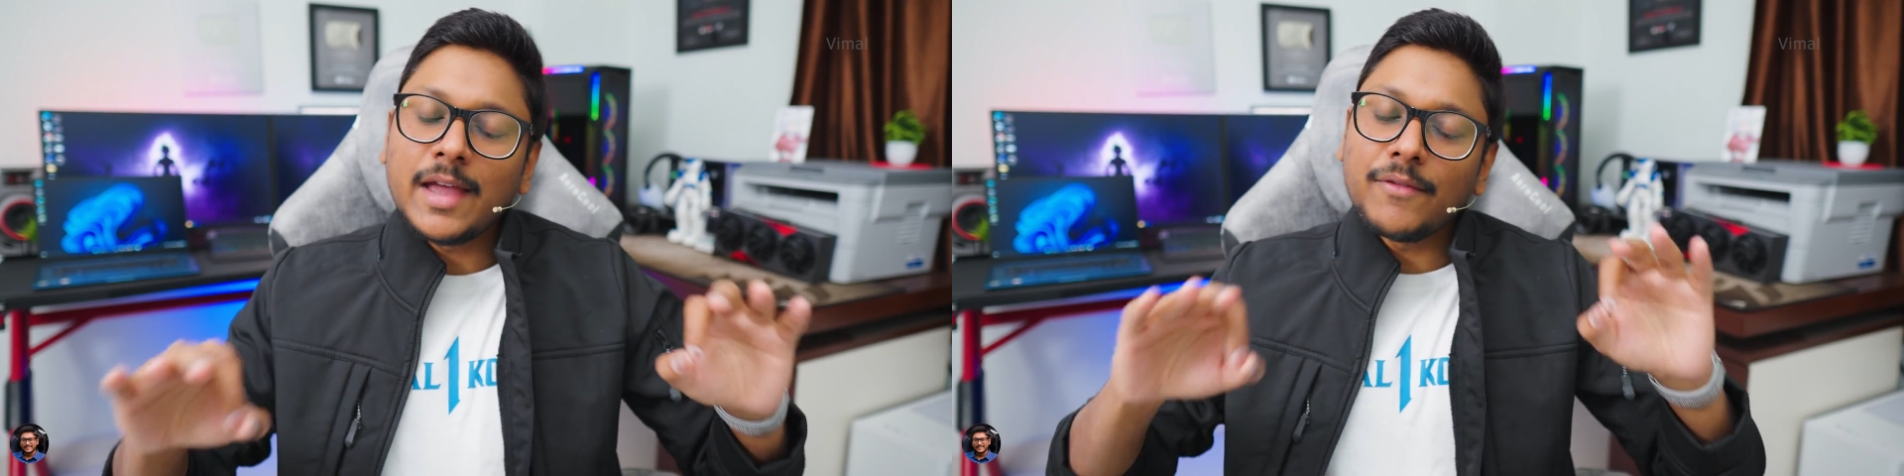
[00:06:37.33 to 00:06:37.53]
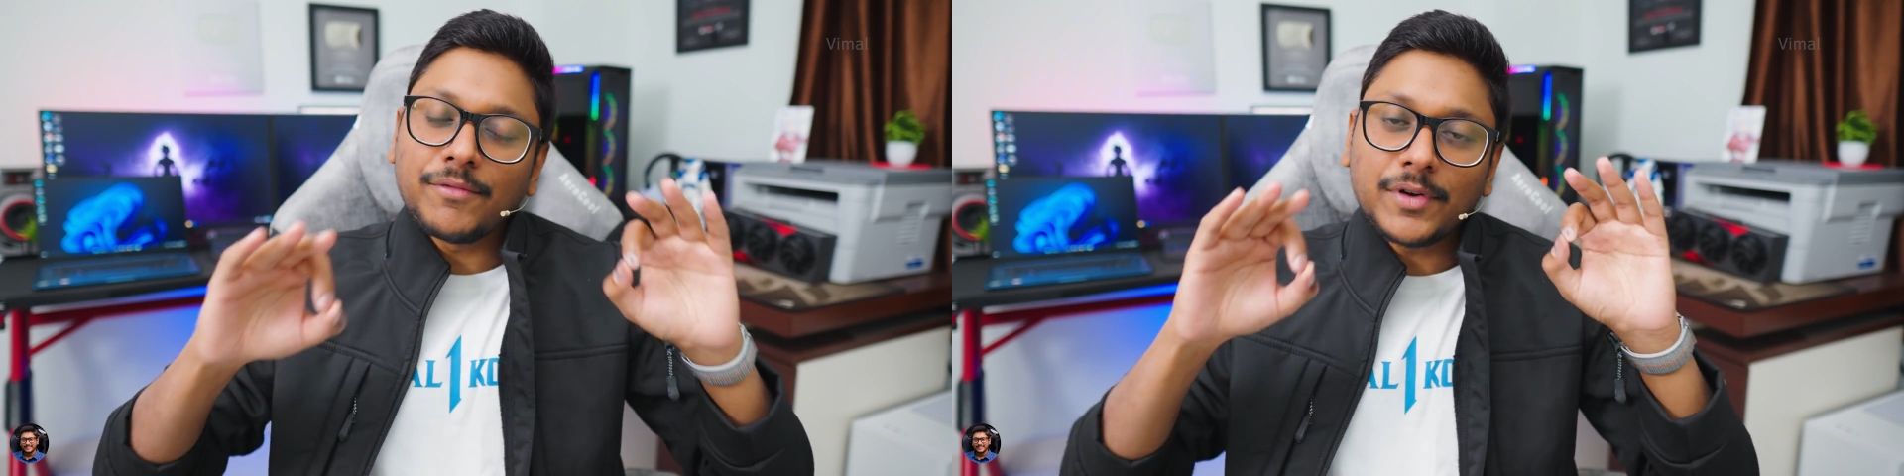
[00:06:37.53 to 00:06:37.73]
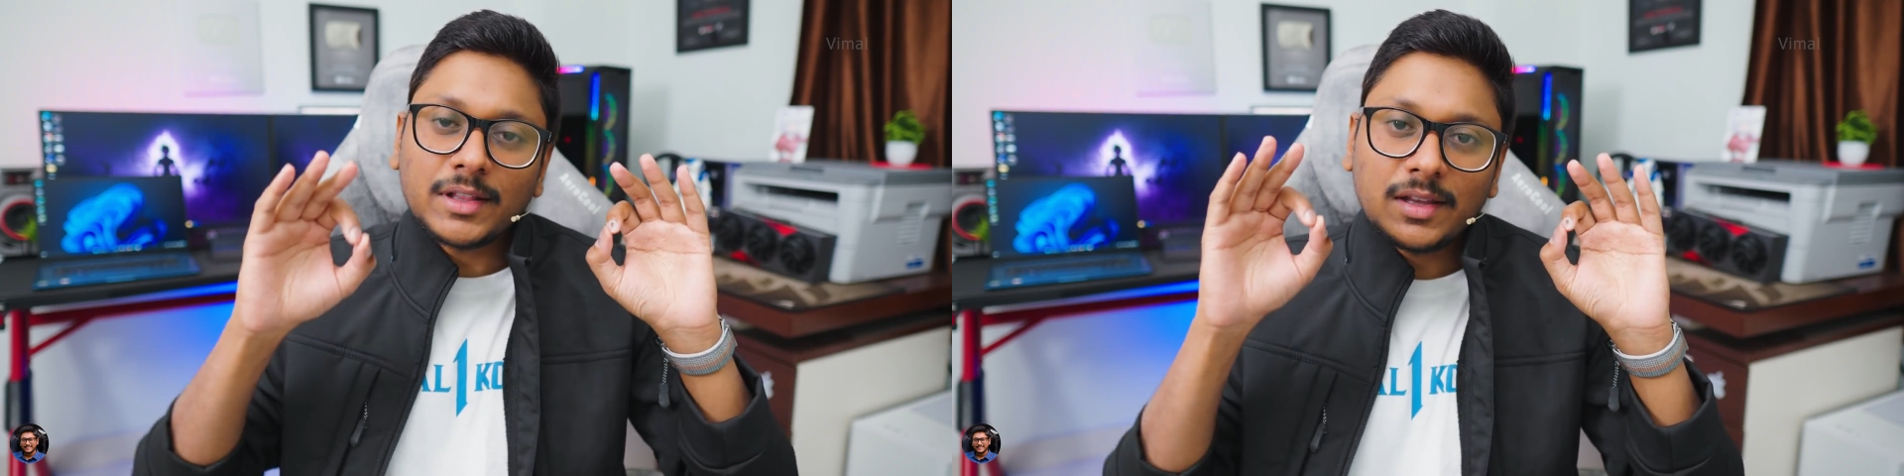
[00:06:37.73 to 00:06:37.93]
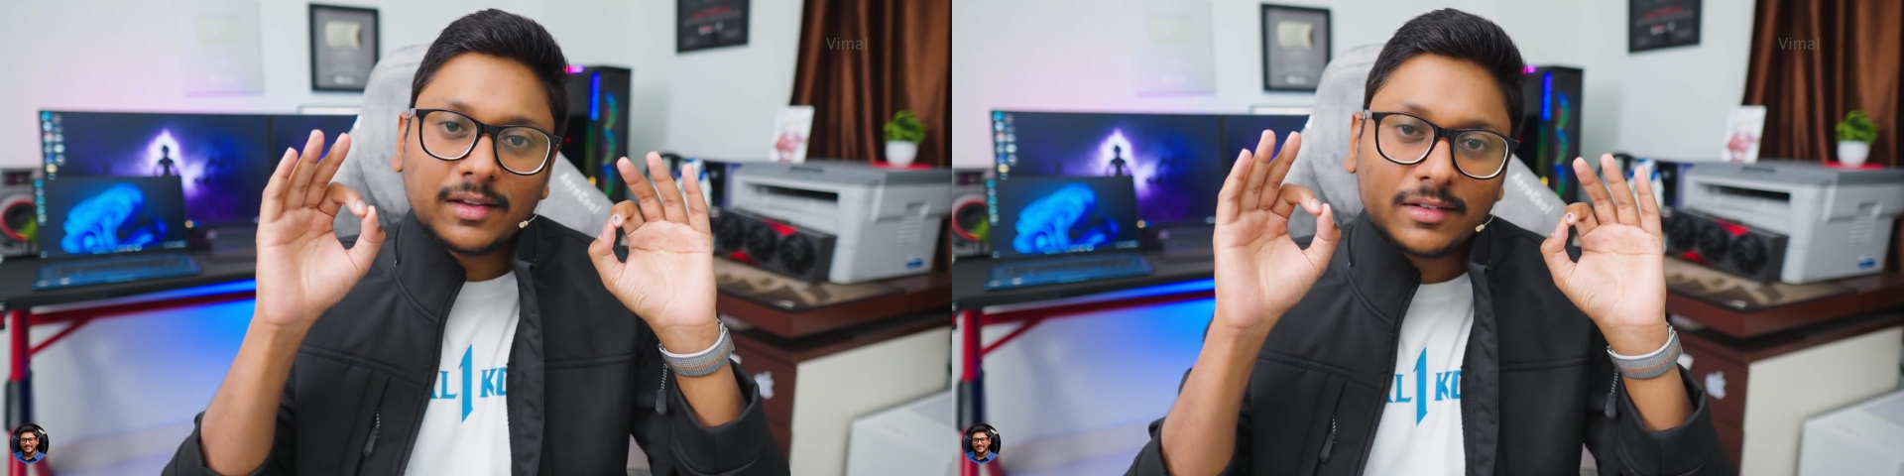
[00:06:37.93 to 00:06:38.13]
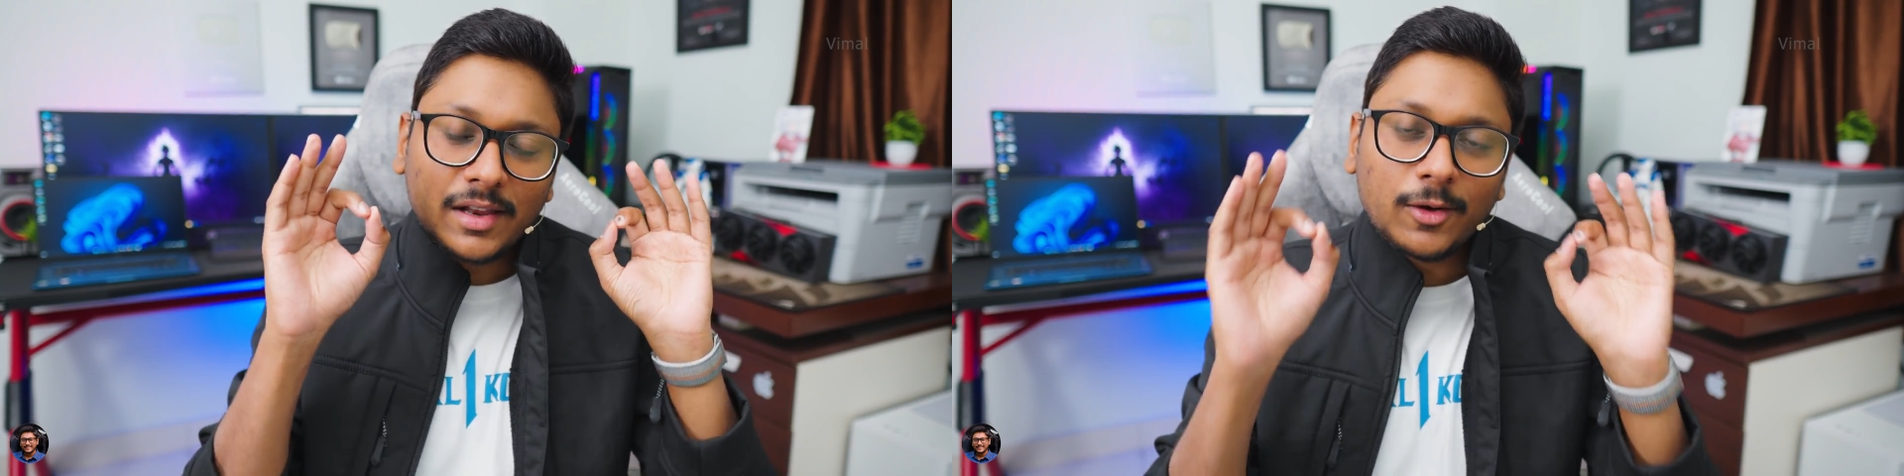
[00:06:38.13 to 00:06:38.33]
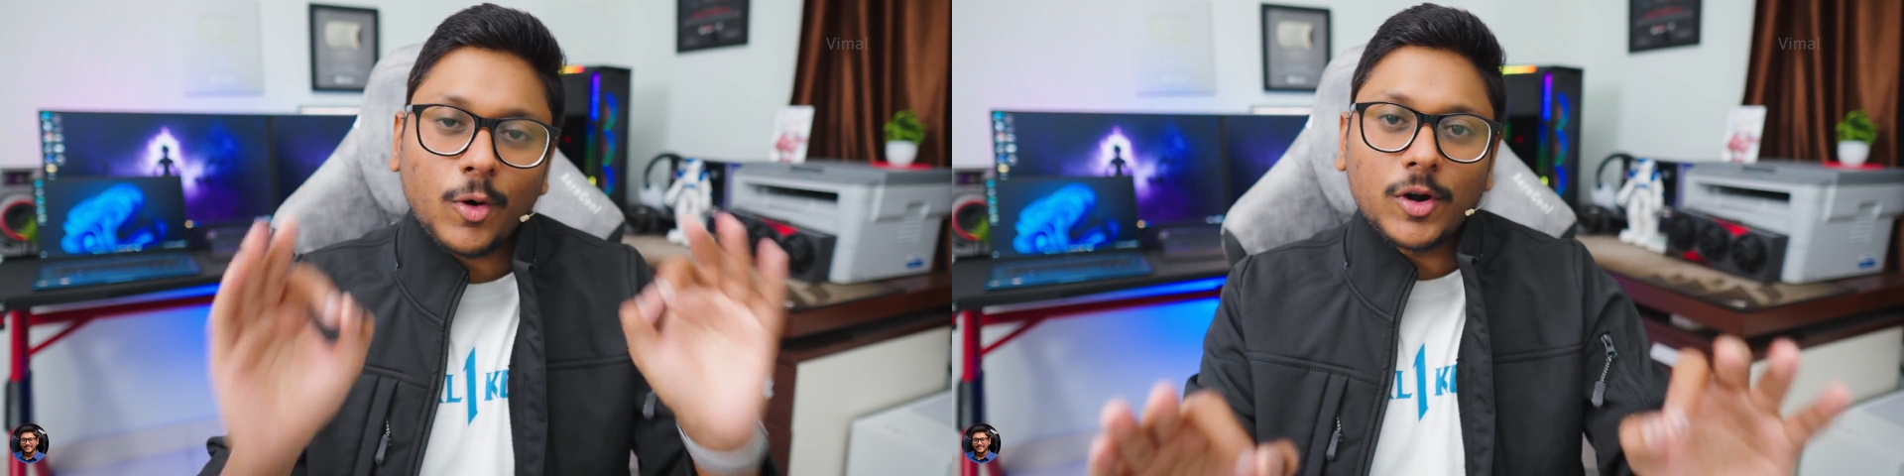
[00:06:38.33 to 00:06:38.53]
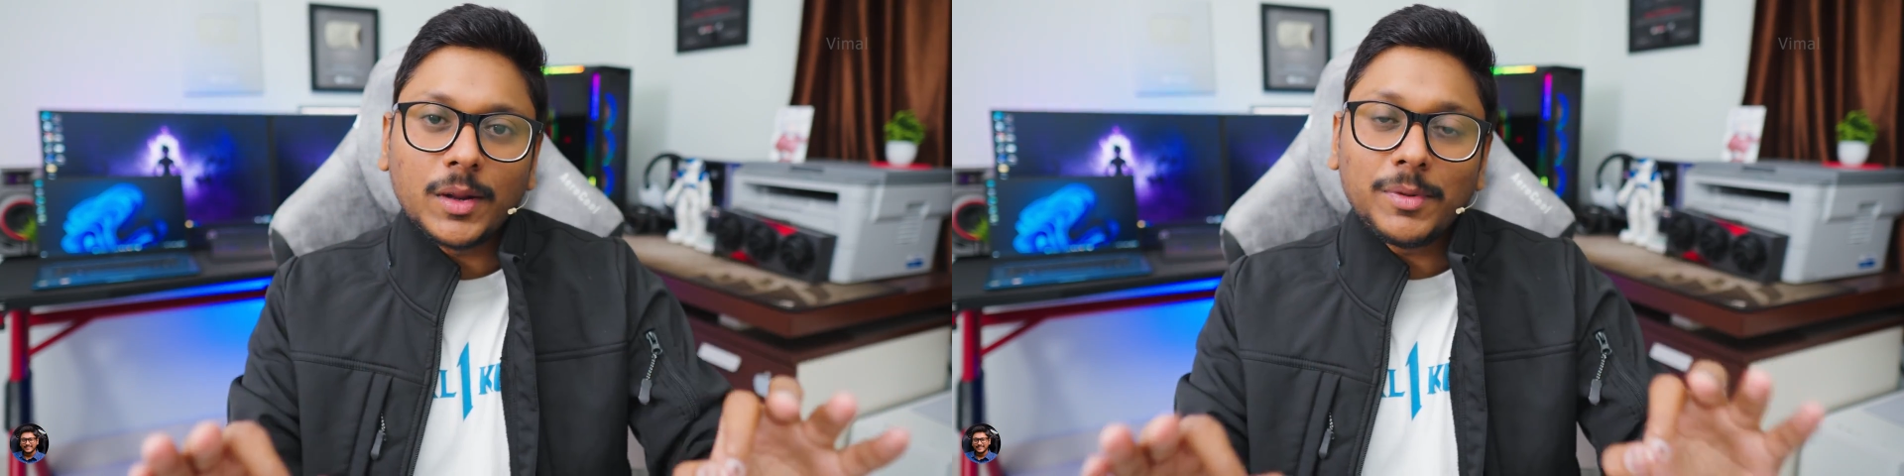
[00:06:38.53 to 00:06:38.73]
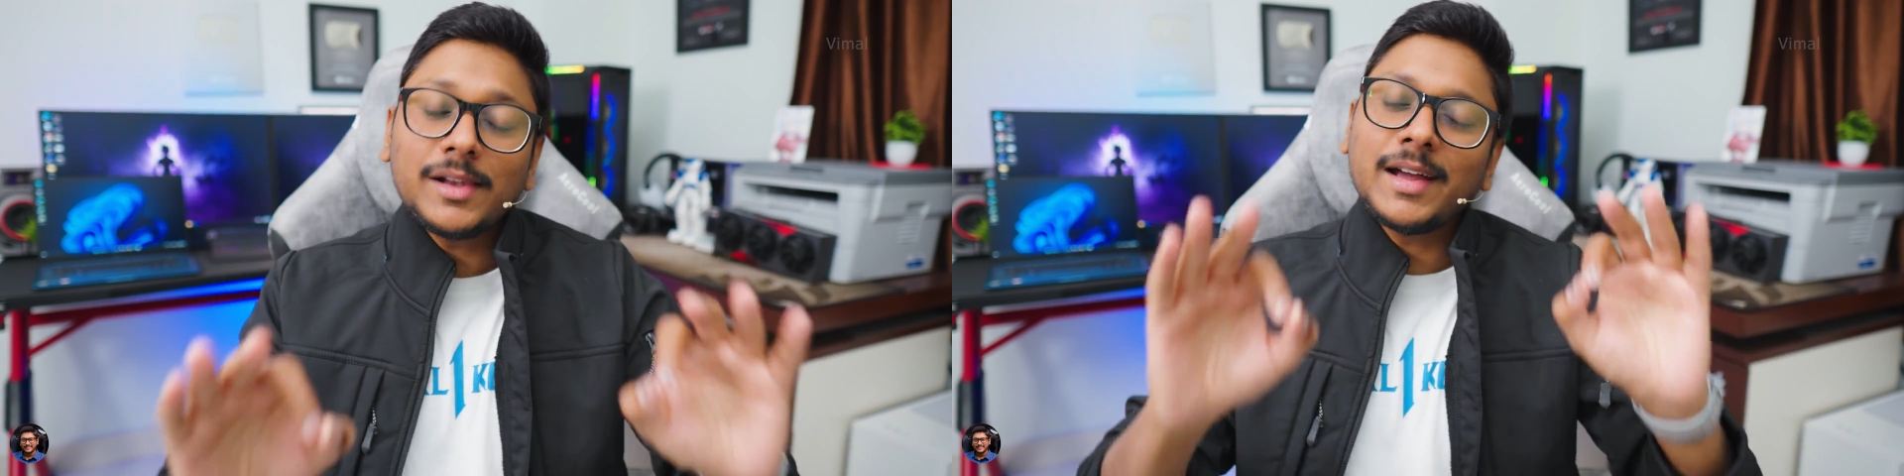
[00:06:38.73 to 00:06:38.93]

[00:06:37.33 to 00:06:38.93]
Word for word: everything is like audible